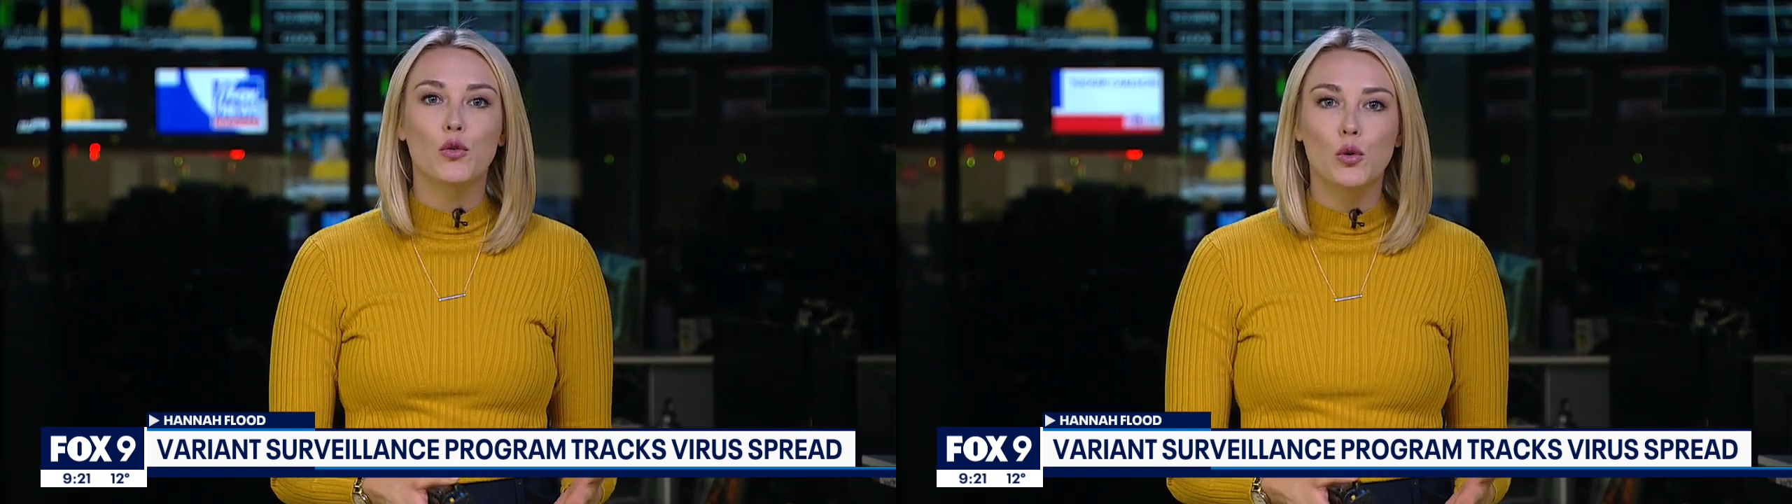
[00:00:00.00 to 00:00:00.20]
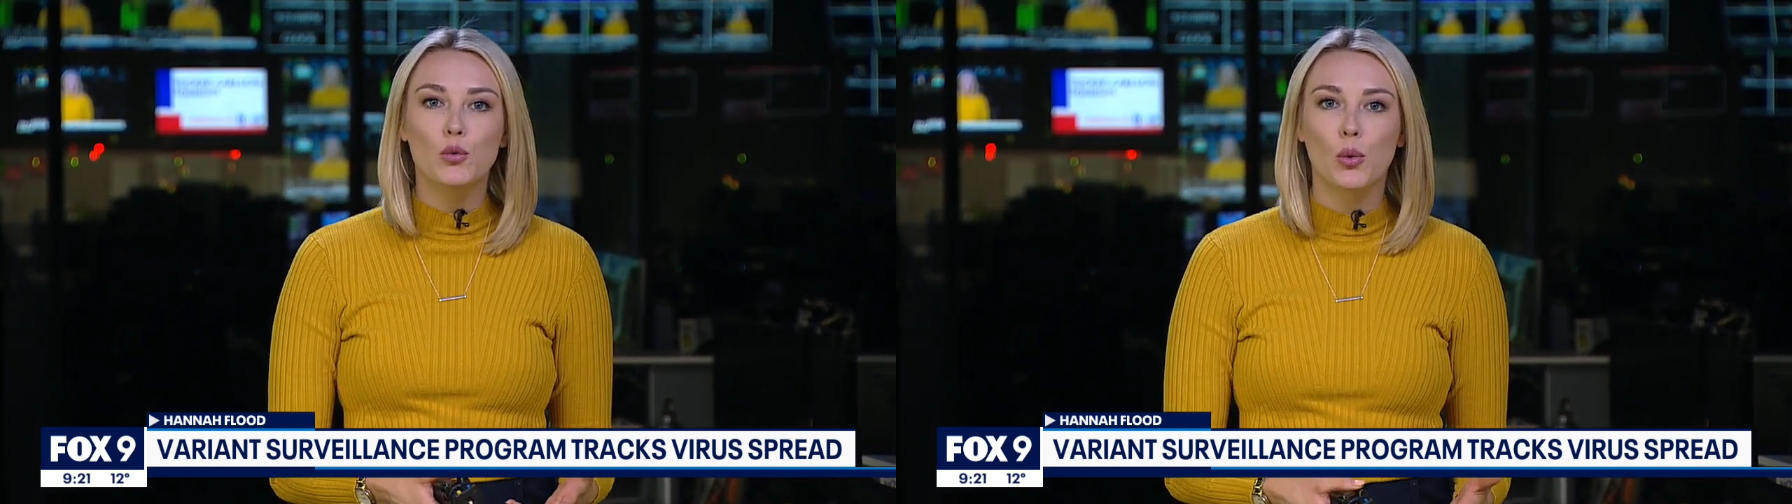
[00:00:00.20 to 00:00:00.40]

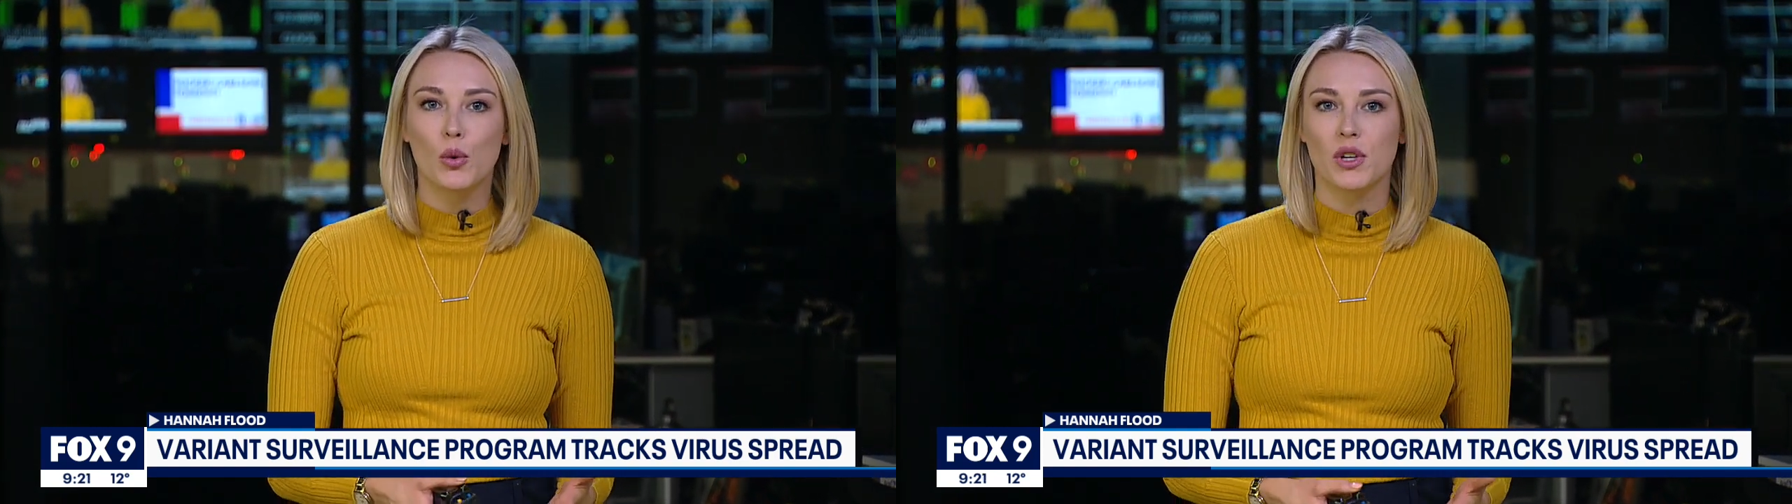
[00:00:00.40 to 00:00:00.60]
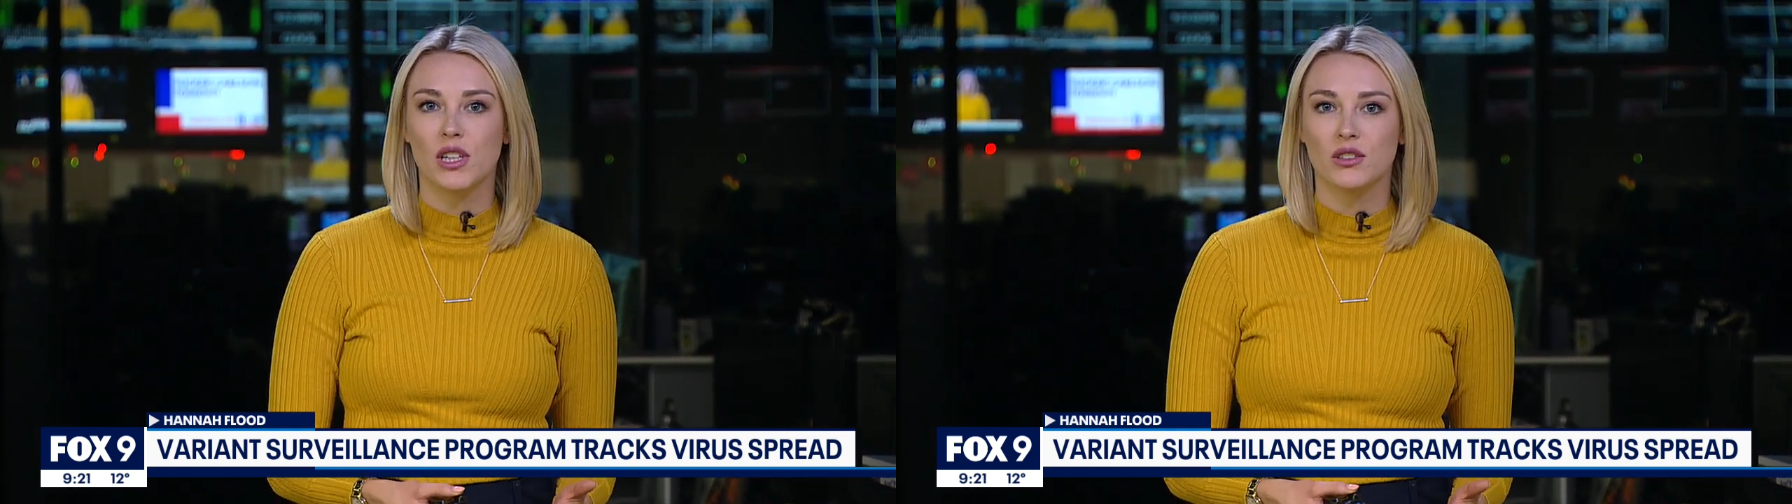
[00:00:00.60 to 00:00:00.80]

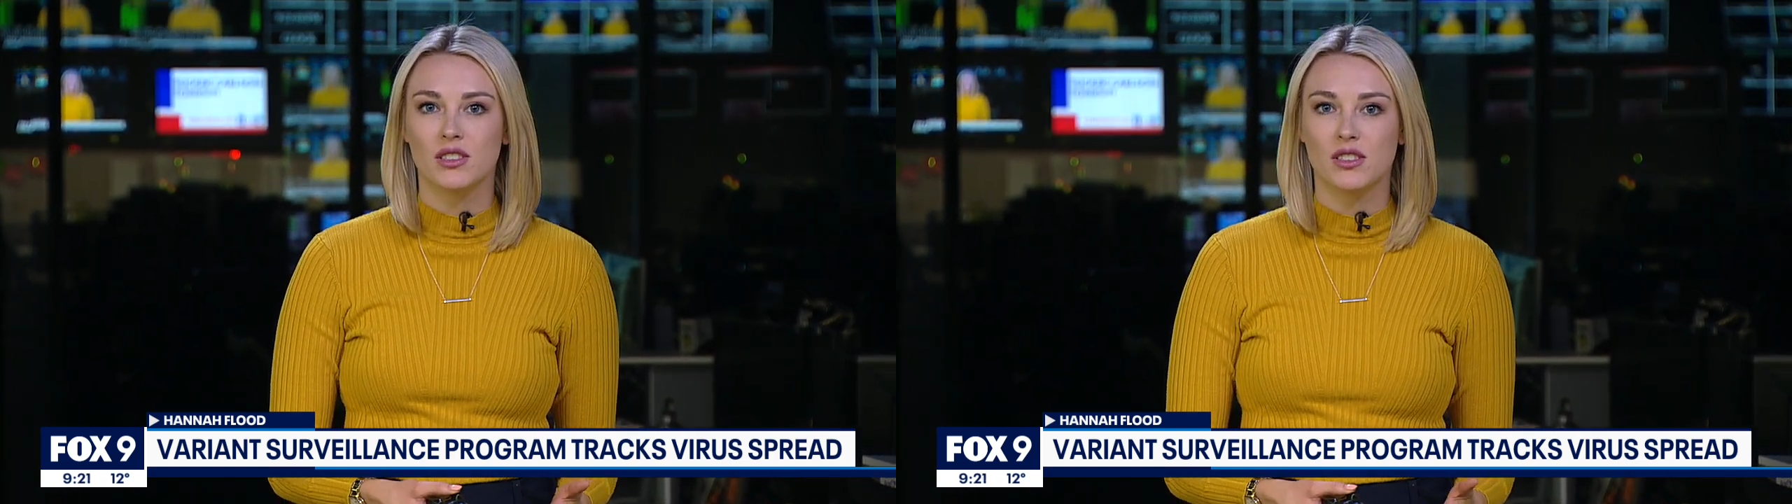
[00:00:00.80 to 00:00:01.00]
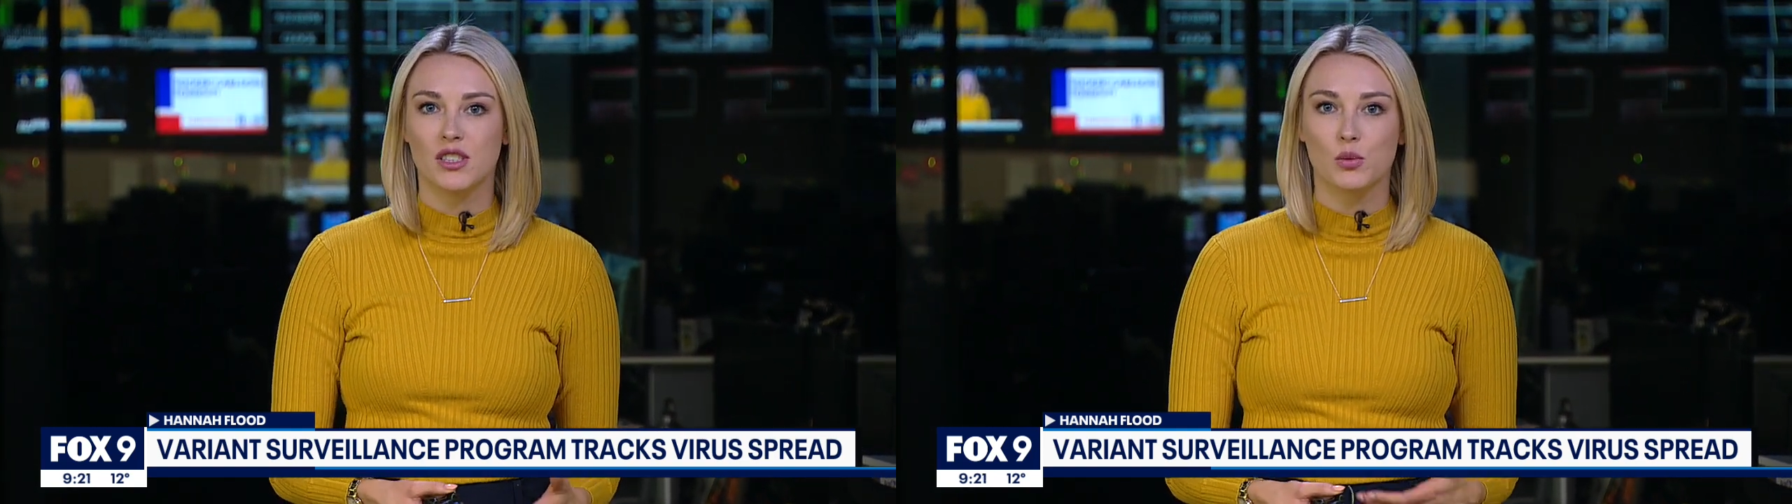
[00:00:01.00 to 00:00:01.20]
foodborne
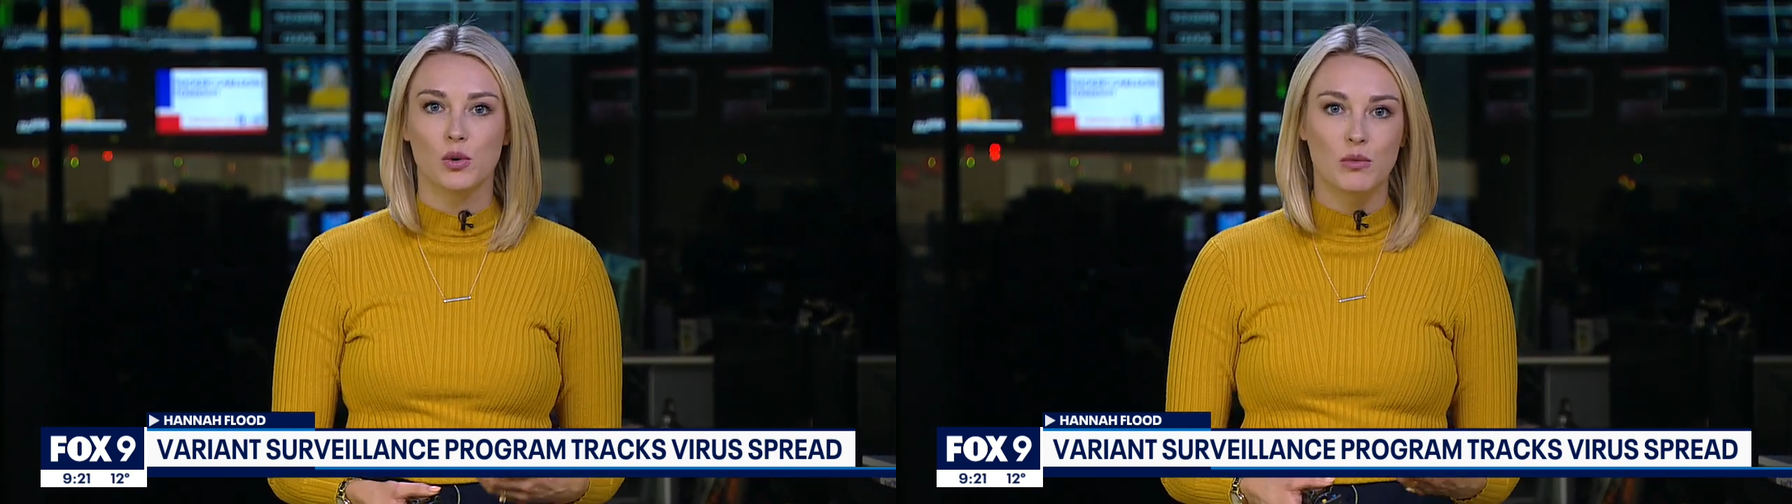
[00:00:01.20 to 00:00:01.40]
illnesses were